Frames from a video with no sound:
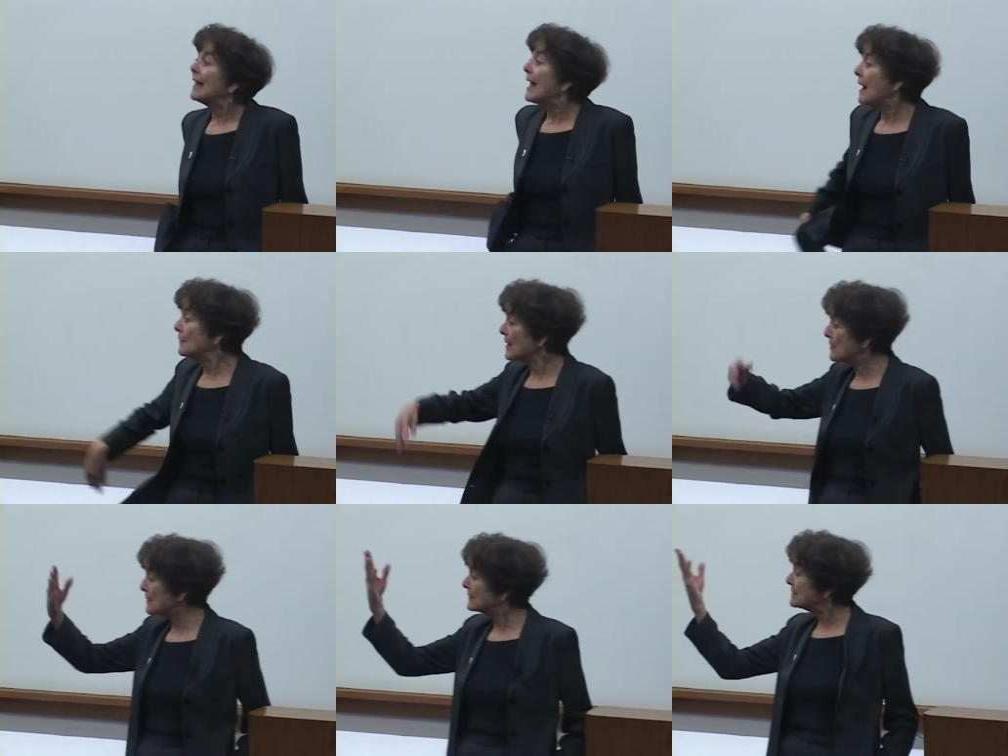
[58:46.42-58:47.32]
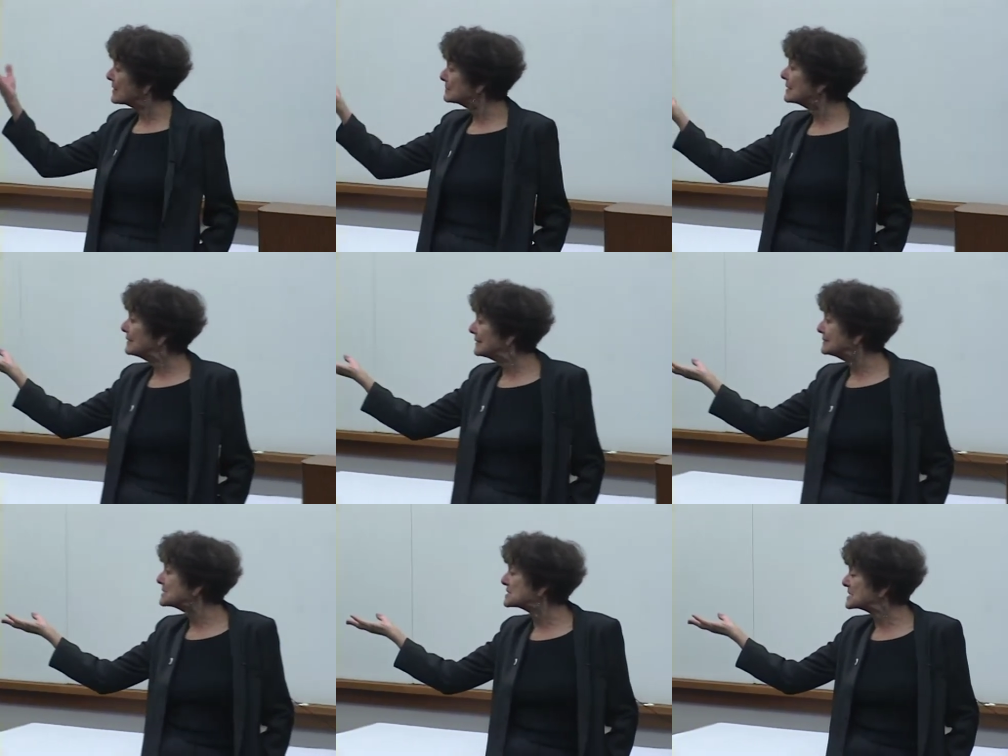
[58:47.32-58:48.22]
Although, you know,
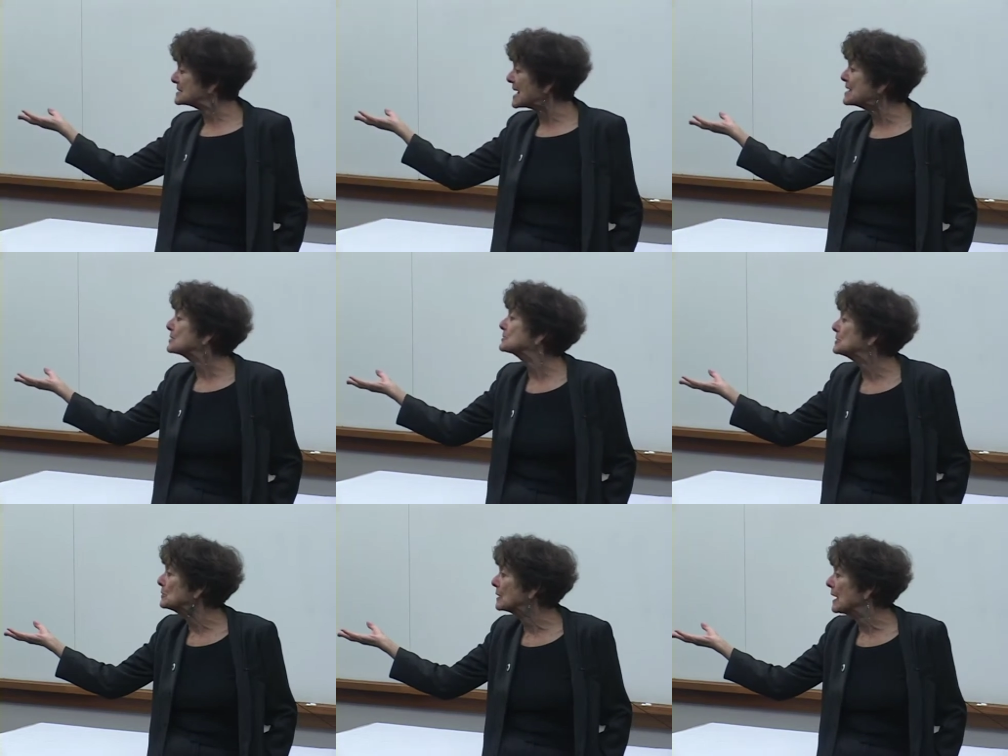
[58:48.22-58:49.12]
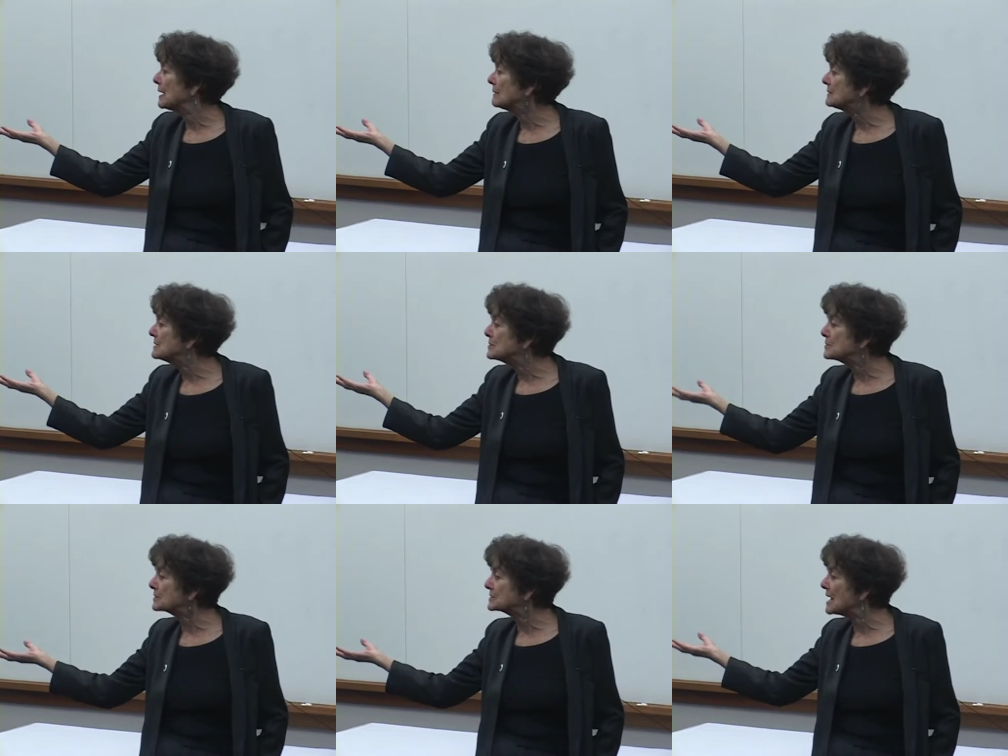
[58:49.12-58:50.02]
just a day or two ago, the New
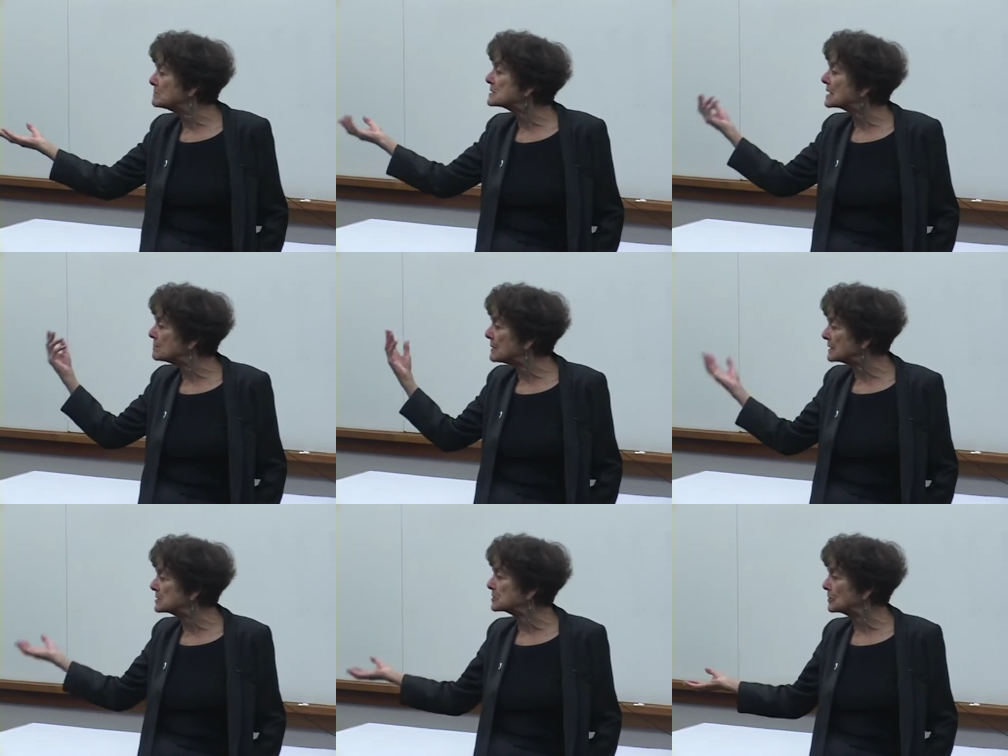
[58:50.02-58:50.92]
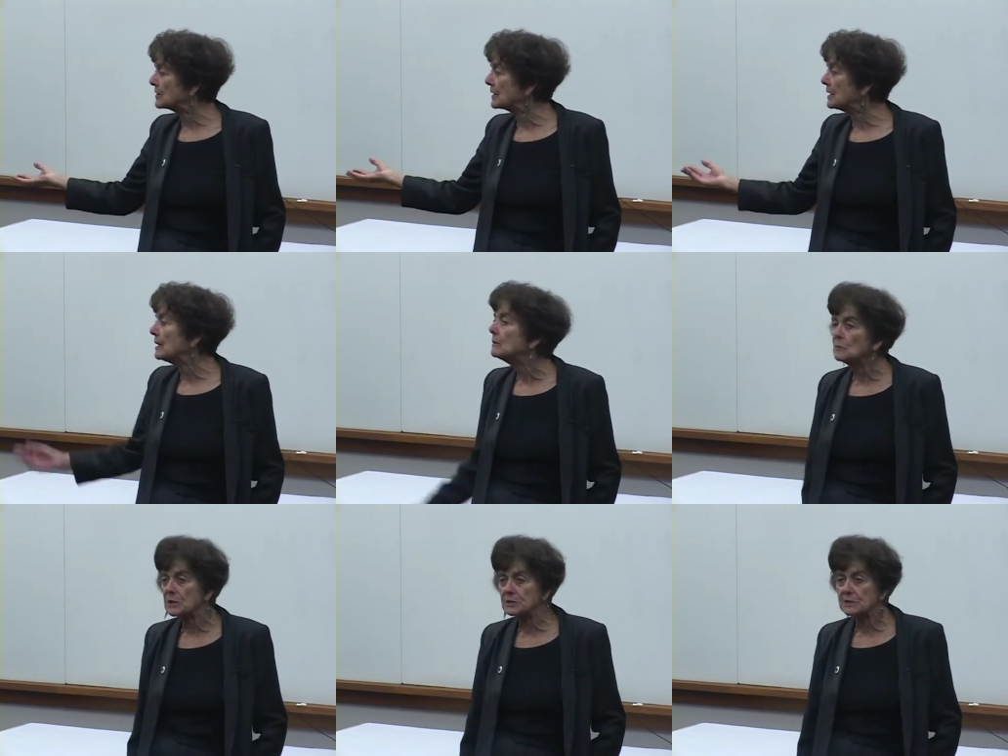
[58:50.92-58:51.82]
York Times had a big story in
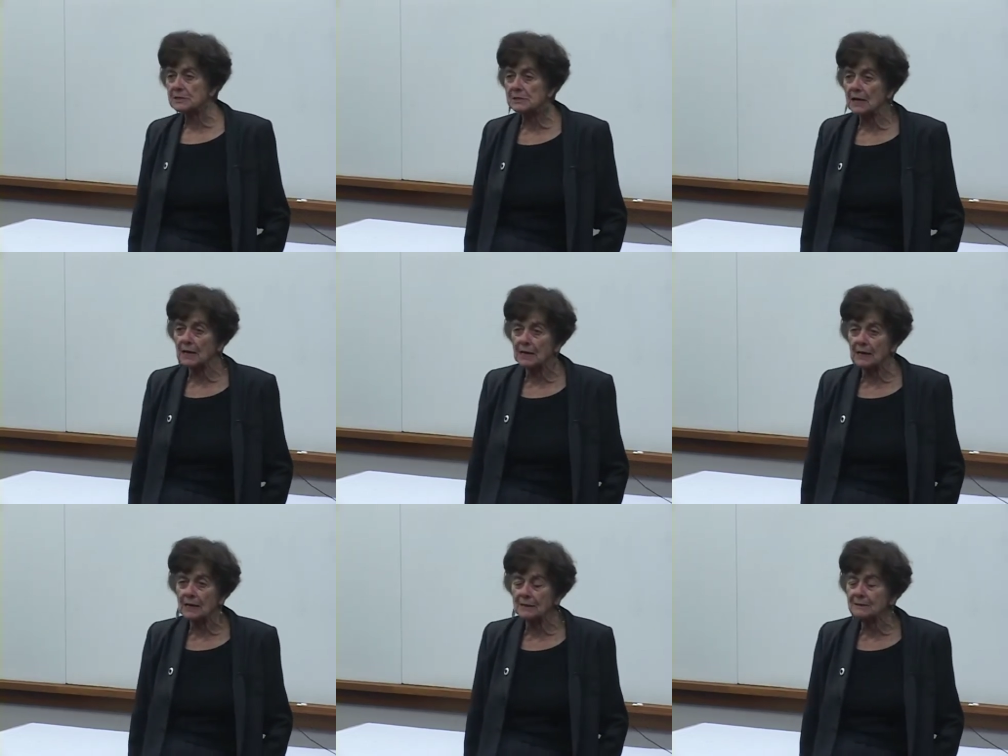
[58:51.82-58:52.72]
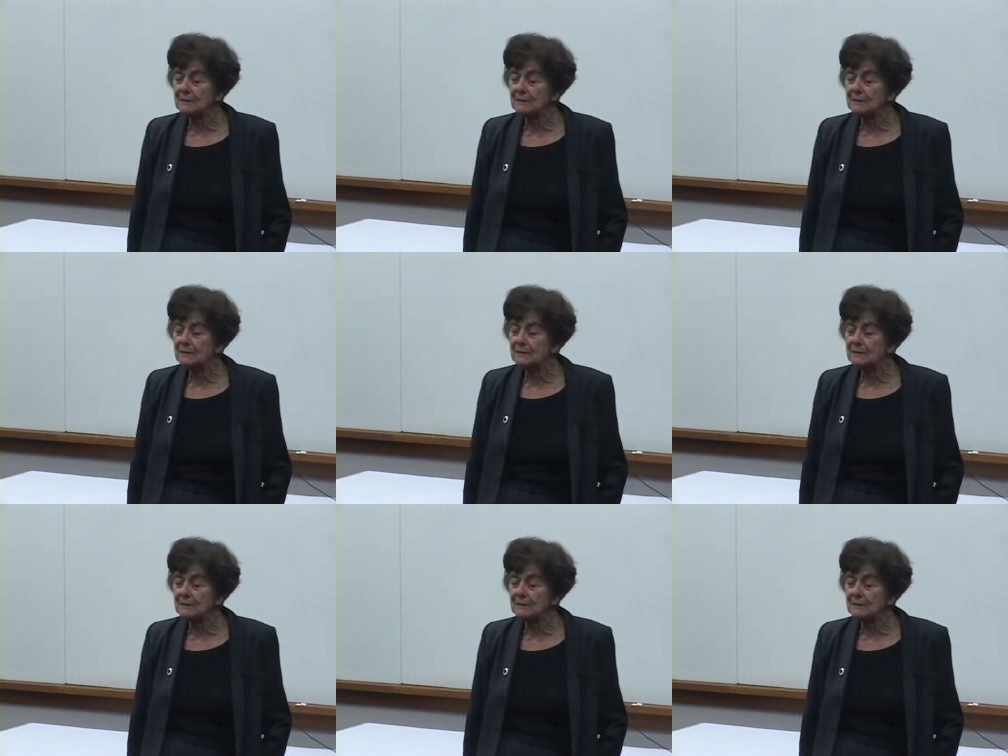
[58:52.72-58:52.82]
which it said